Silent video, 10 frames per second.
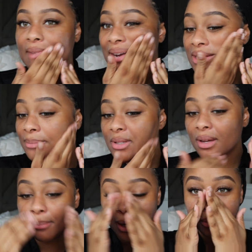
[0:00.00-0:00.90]
And it smells
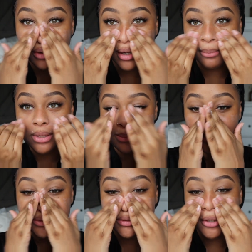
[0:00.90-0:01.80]
like bubblegum. It
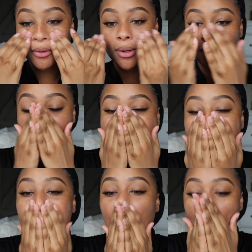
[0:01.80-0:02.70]
smells so good.
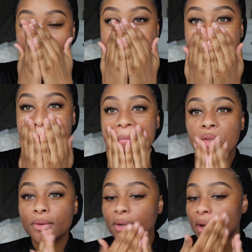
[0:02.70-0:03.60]

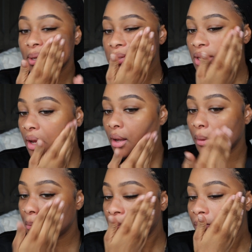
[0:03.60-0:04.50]
So if you guys
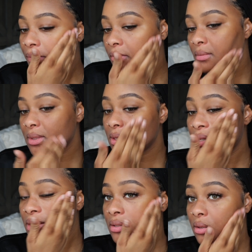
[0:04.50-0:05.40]
um,
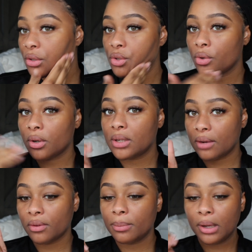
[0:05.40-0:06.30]
see this in the store,
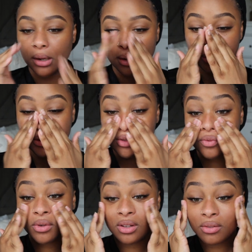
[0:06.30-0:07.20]
definitely pick it up because
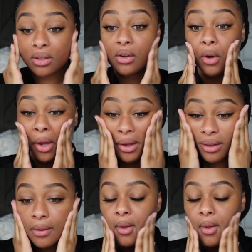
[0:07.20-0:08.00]
it's really, really great.